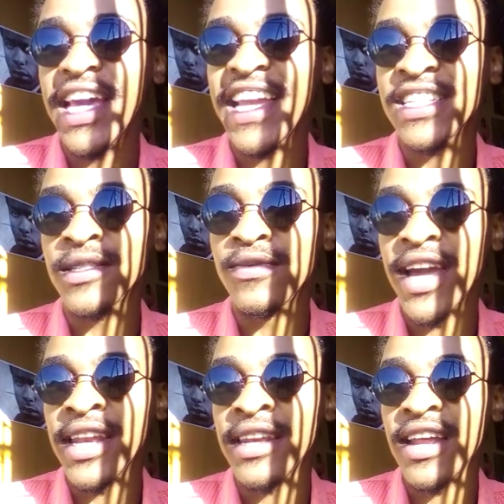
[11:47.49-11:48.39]
is
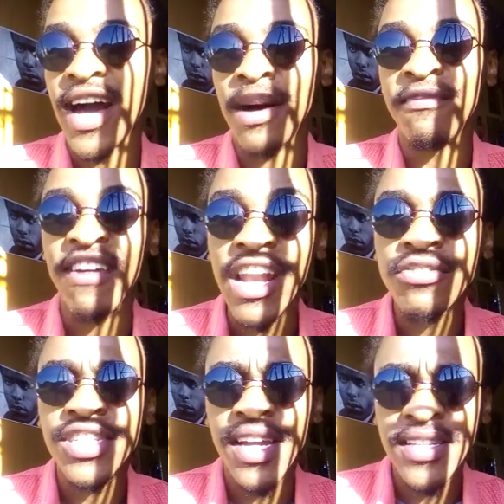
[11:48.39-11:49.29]
when
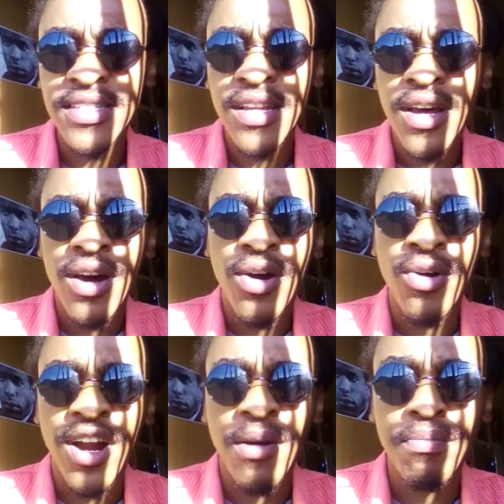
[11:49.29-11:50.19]
value chains
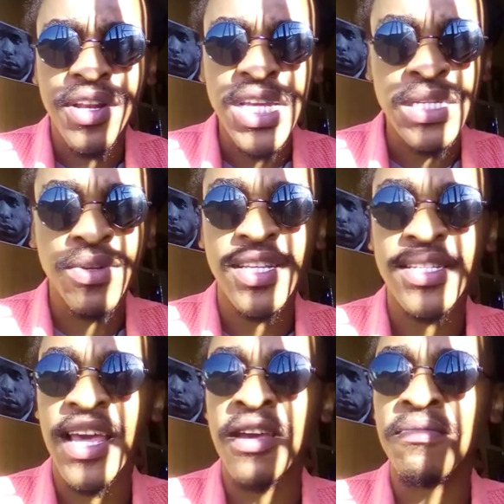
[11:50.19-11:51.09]
or companies with the
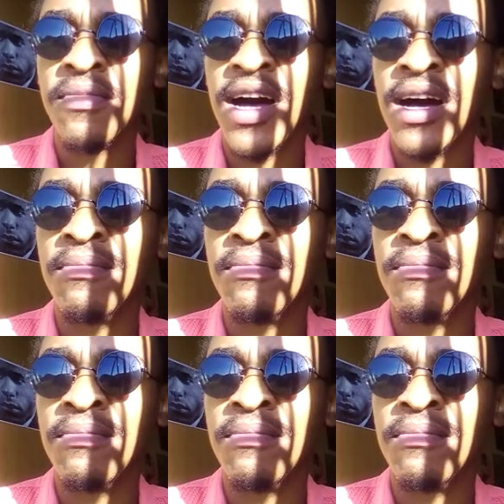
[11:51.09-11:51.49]
same